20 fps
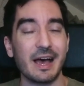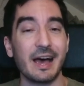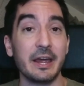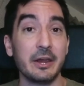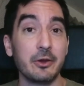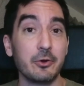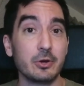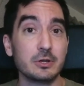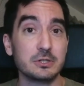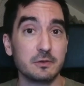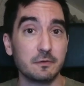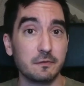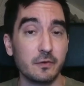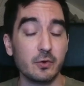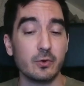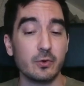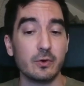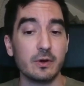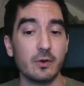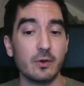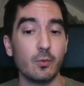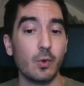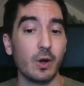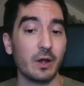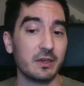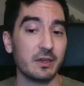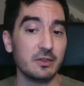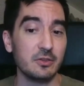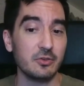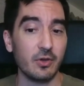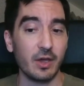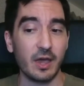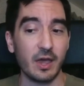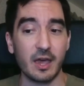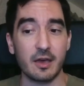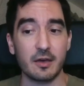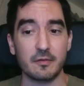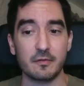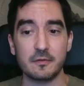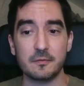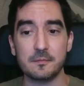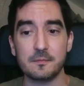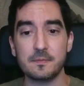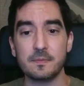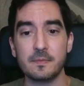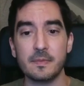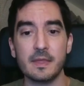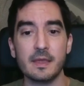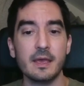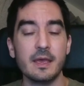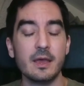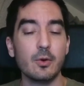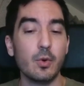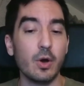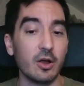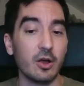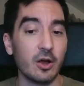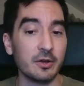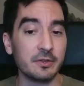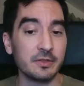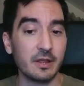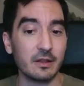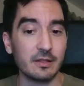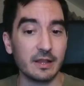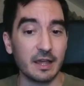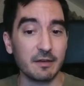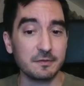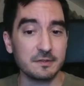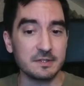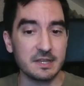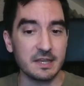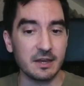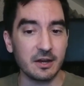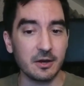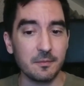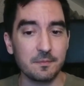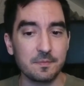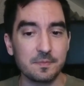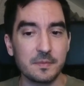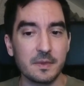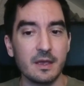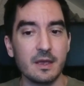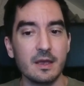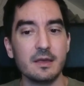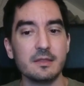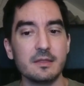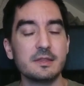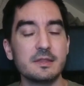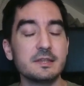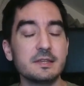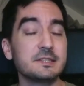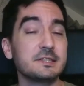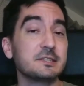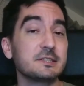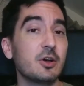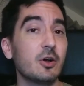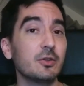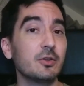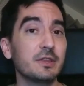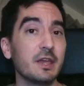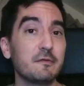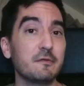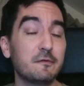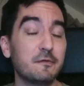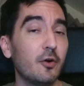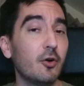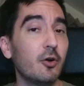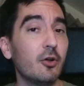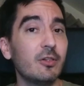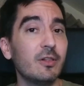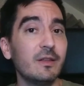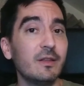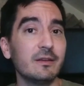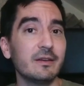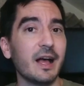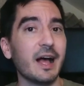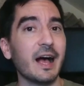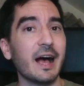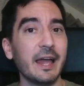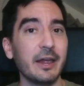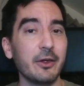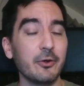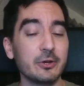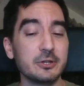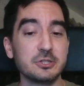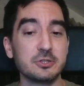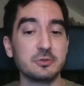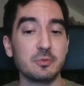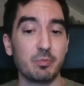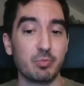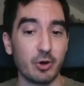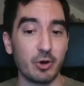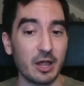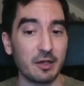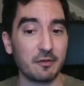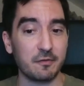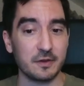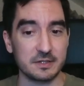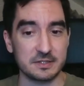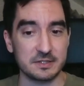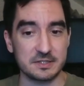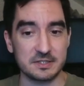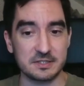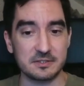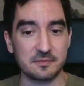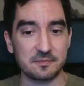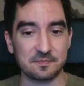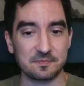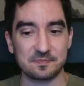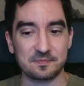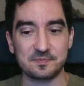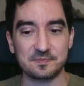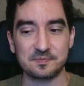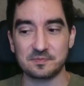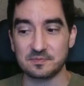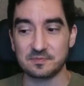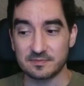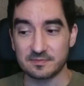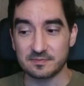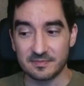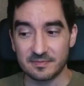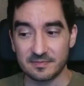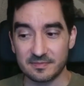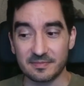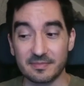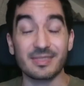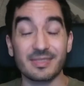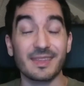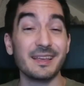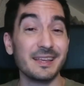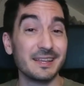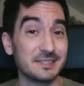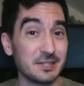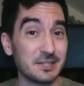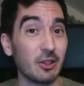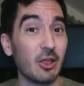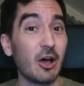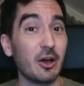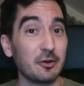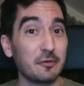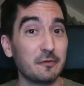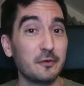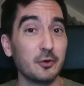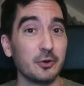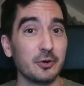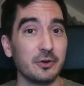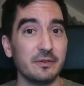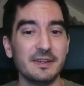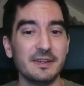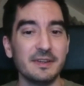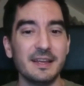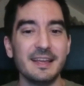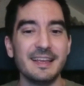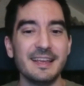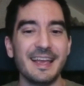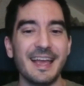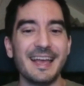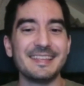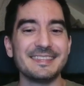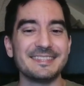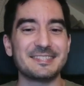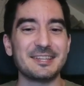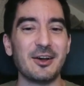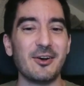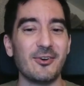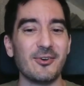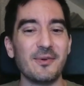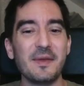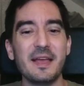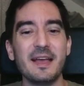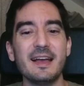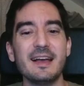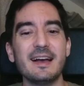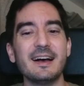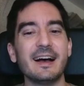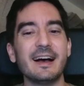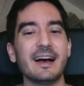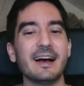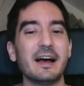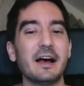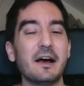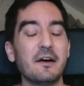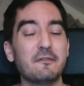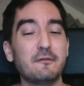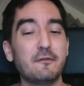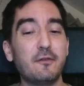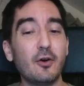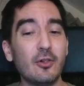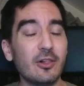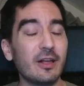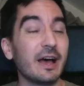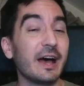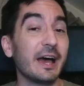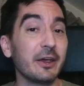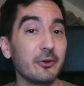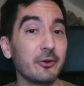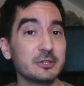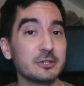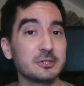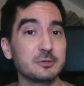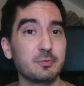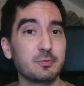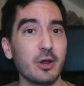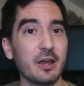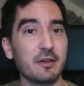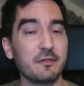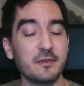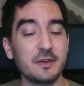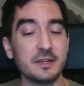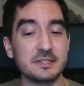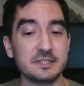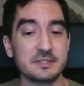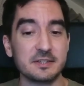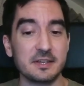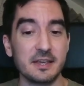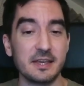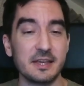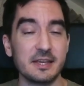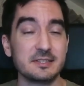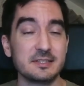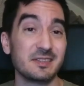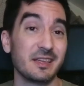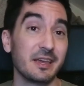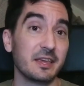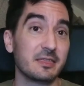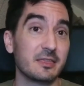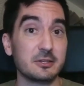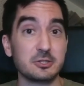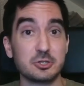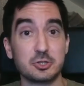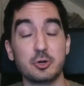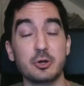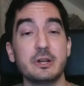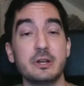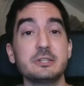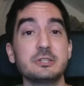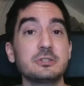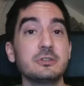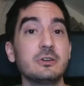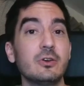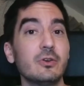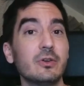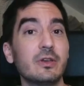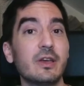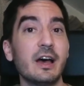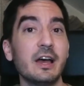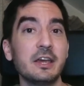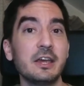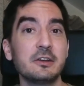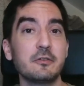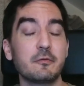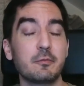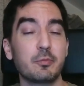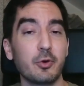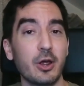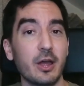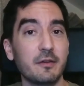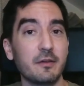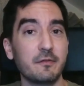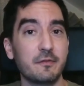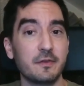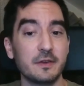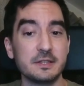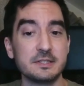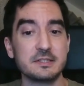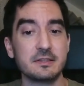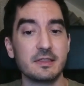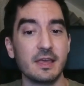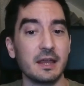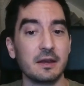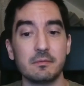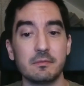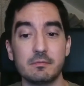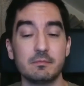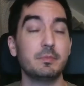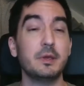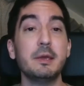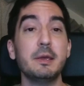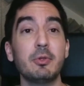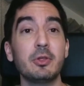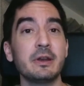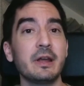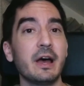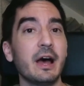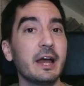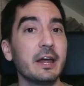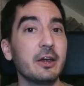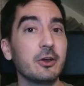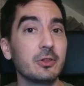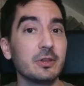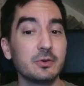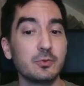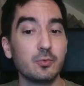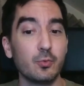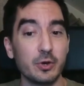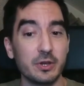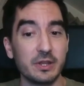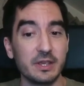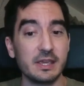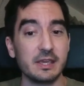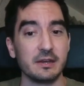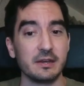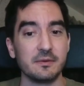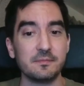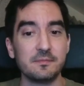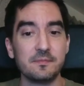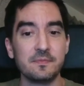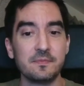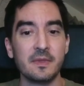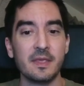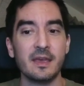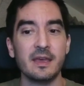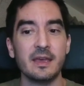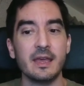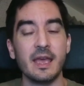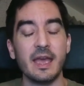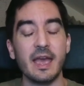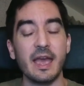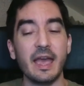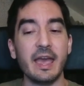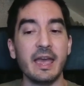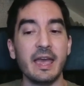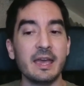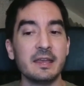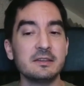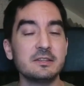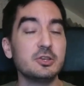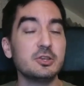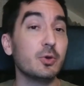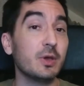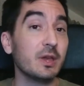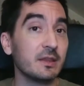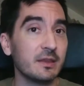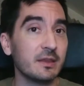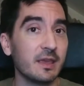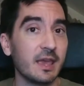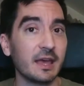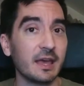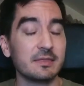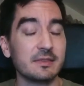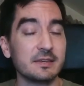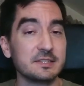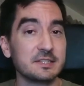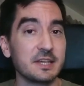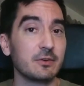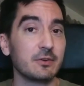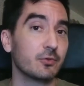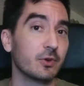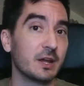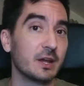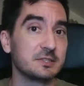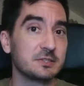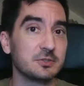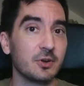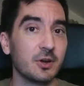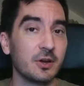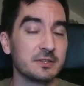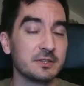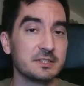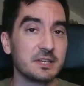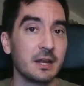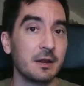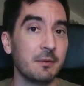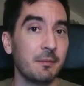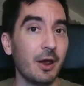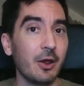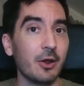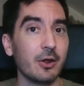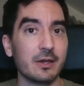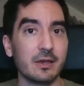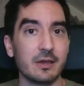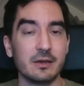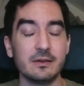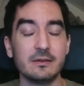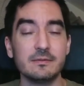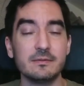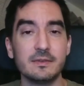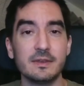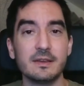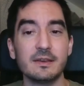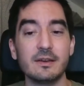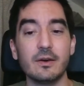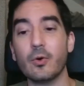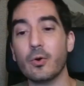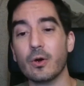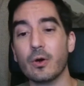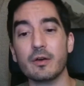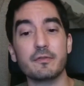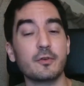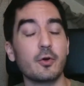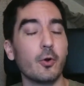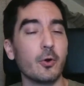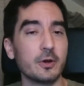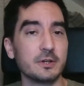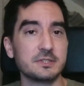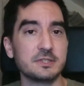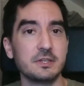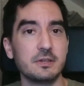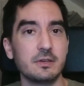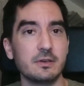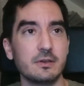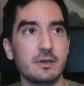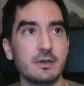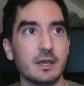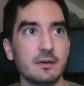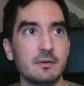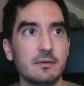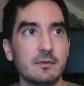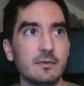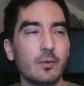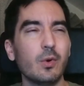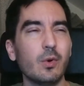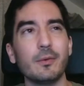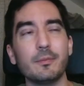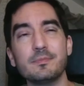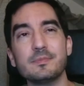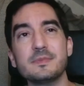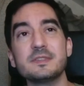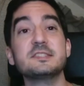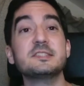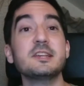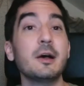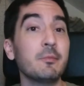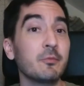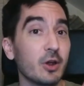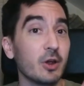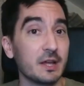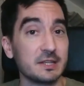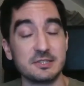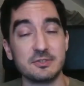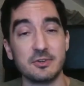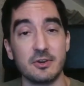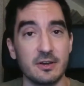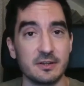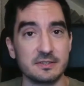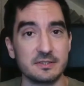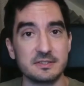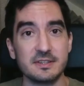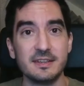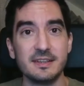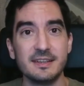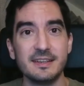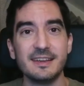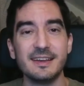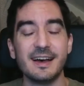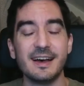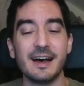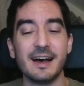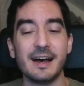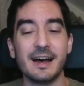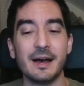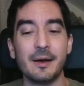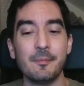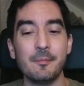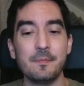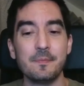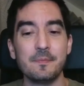Irish food, what can you have? Well, on the left here, this is called a full Irish breakfast. It's a lot of food. And so a full Irish breakfast is like the traditional kind of breakfast that people in Ireland would eat. And you can get this at restaurants in America, or of course you can, well, some restaurants. And